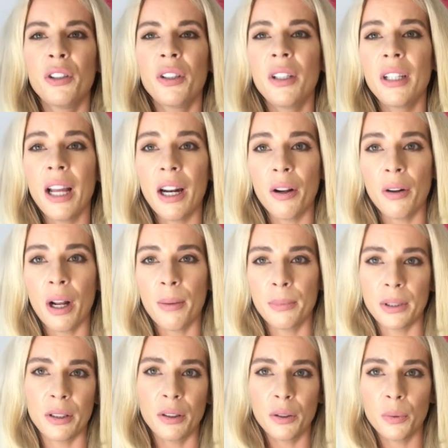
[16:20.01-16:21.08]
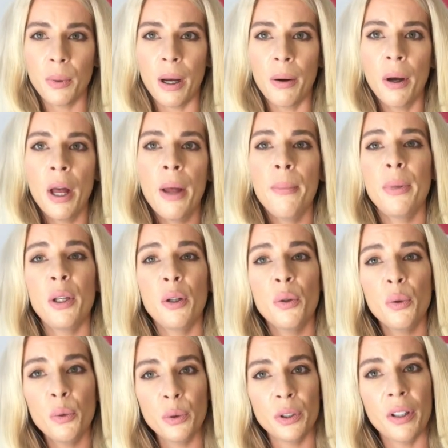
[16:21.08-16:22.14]
You can get it on Amazon as well, but you can
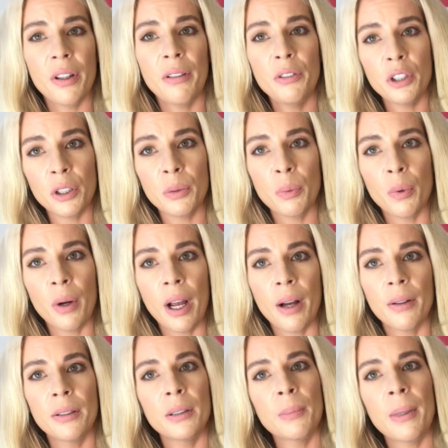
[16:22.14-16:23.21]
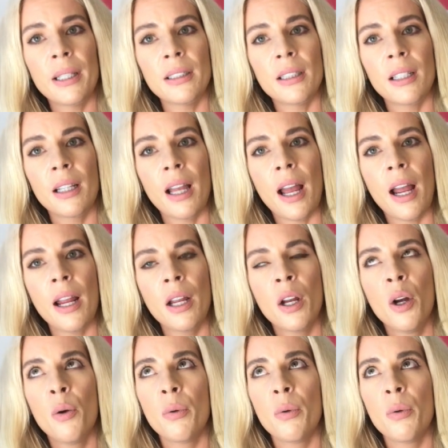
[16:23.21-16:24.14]
also, they've just brought it out in Space NK,